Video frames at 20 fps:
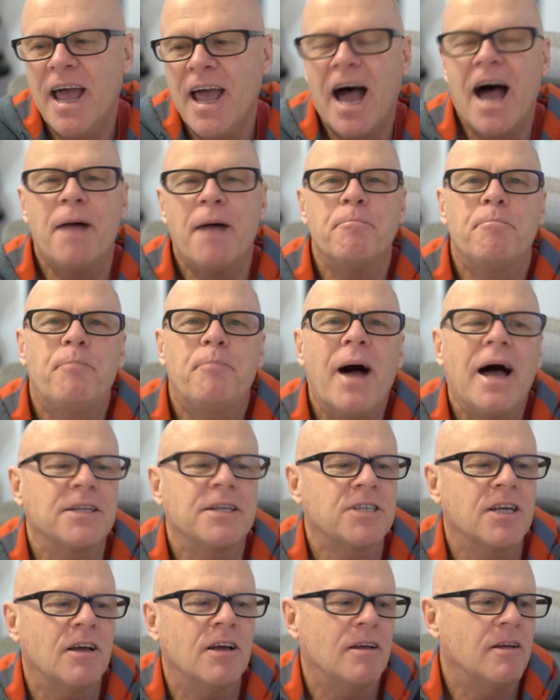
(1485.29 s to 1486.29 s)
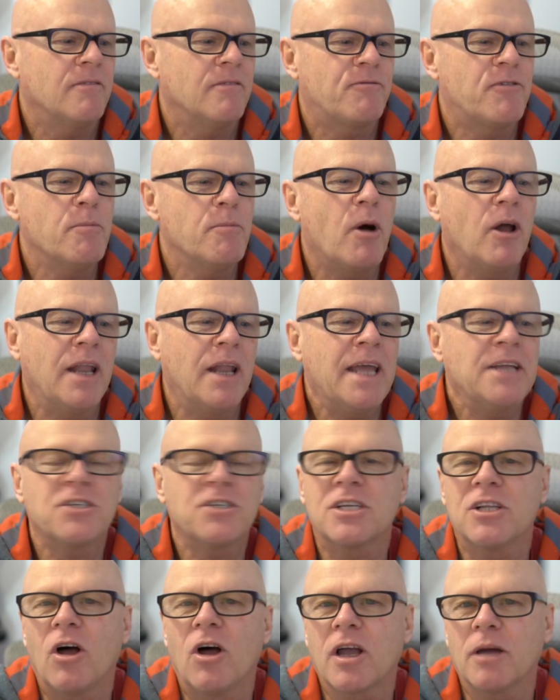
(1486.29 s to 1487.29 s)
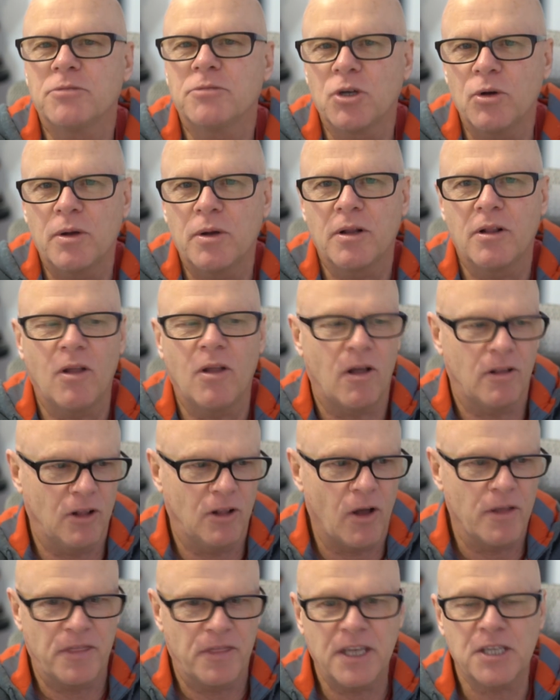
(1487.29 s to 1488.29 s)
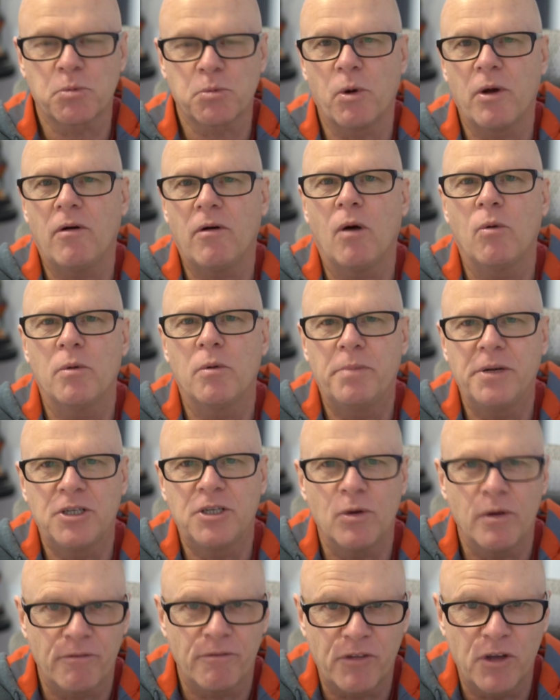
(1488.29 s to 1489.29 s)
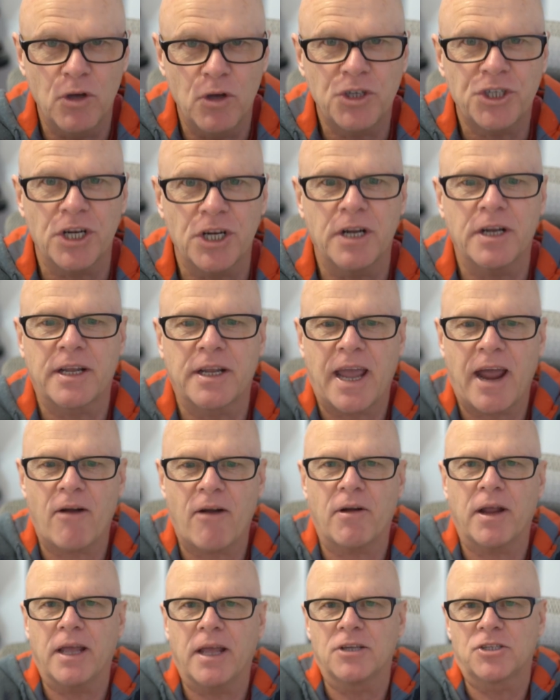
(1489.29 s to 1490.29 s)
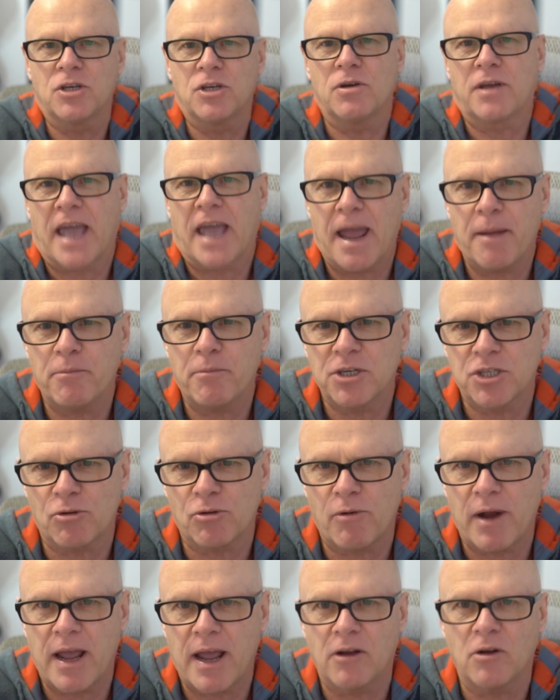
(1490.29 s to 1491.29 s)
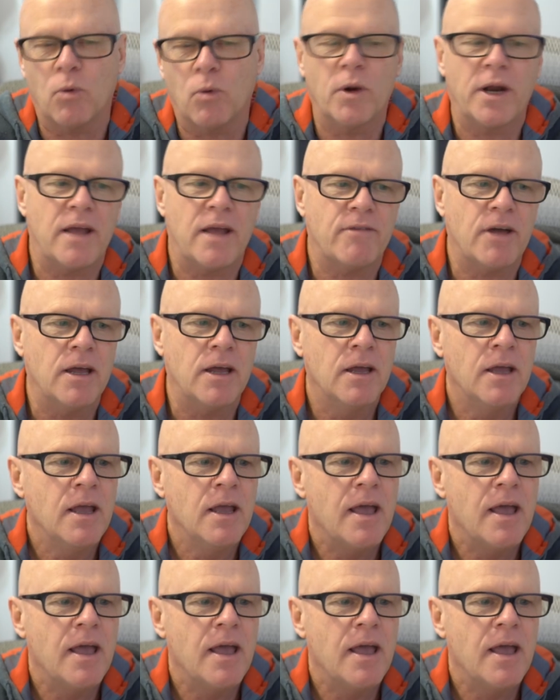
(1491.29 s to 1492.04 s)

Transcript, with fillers: Um, but for my lenses, like I'm doing like this, where I will be doing fusion and carrying two cameras around or whatever,